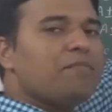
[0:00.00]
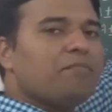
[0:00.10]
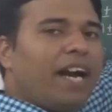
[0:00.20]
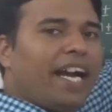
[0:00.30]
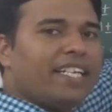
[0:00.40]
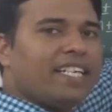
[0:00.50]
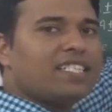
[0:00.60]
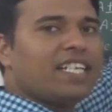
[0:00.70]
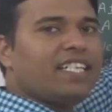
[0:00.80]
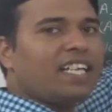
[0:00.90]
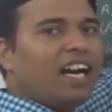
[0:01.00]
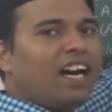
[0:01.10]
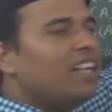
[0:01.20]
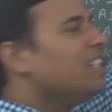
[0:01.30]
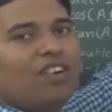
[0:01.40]
minus
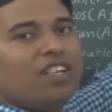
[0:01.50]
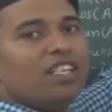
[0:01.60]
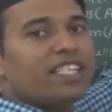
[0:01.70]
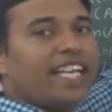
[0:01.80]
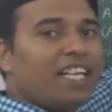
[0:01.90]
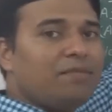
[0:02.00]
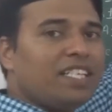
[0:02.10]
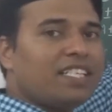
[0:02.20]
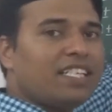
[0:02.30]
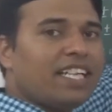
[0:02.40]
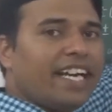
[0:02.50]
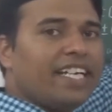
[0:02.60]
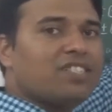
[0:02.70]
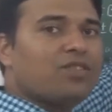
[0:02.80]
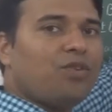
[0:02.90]
theta can be written
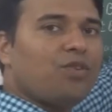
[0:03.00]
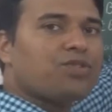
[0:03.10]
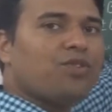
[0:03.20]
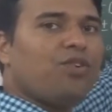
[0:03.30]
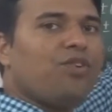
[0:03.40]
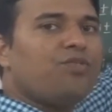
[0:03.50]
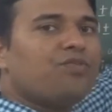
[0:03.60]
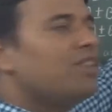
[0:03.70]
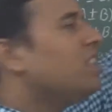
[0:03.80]
as cos of